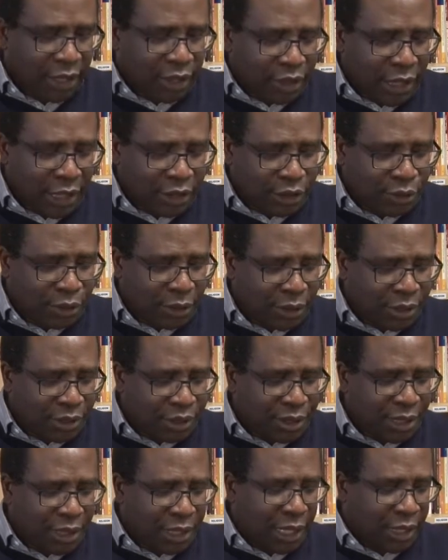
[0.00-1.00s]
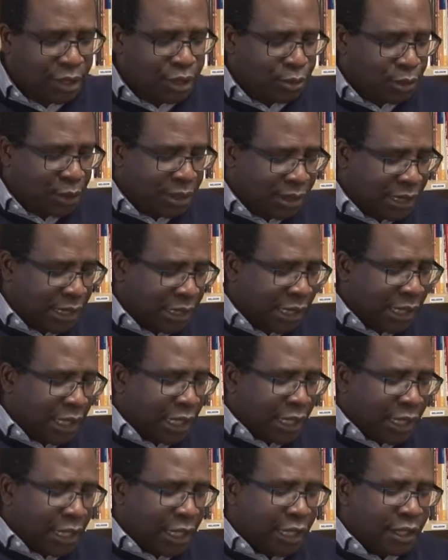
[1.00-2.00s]
So I just wanted to say that to us, that
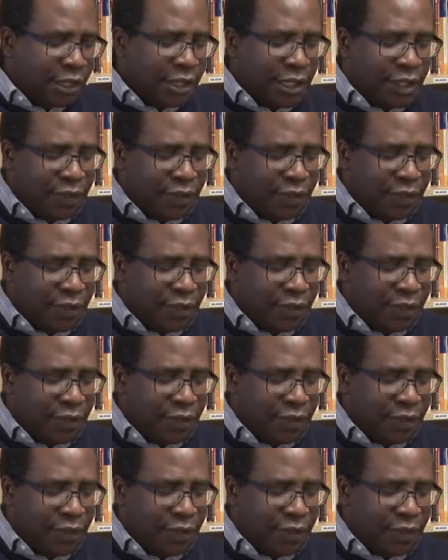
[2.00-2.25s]
because